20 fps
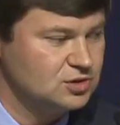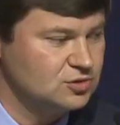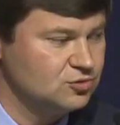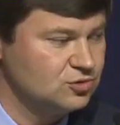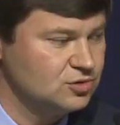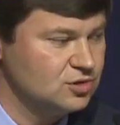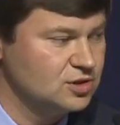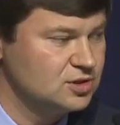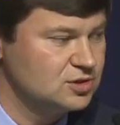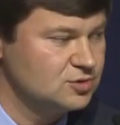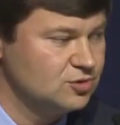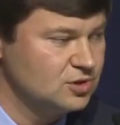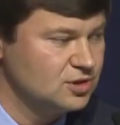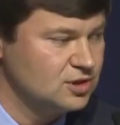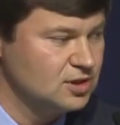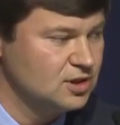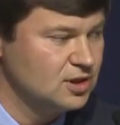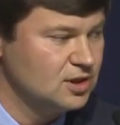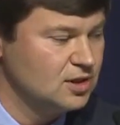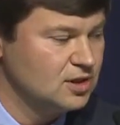and
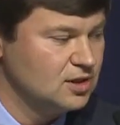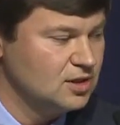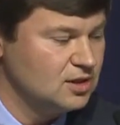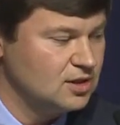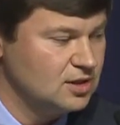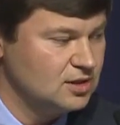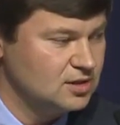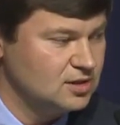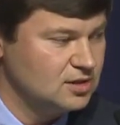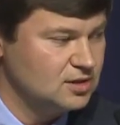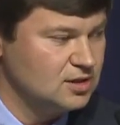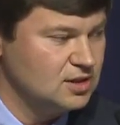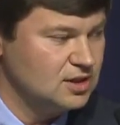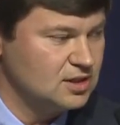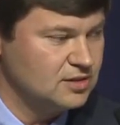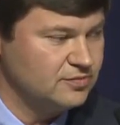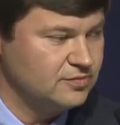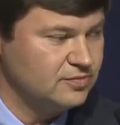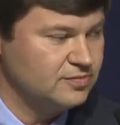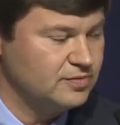part on the
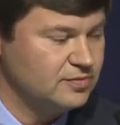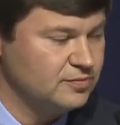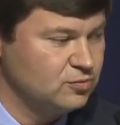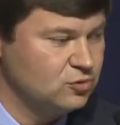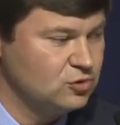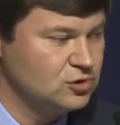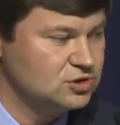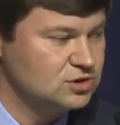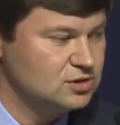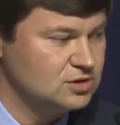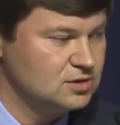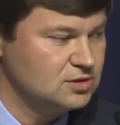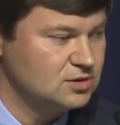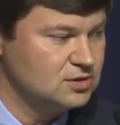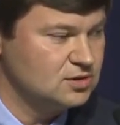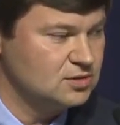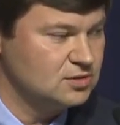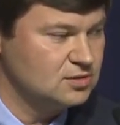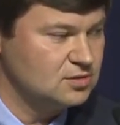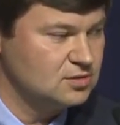
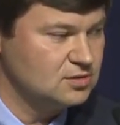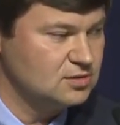embankment.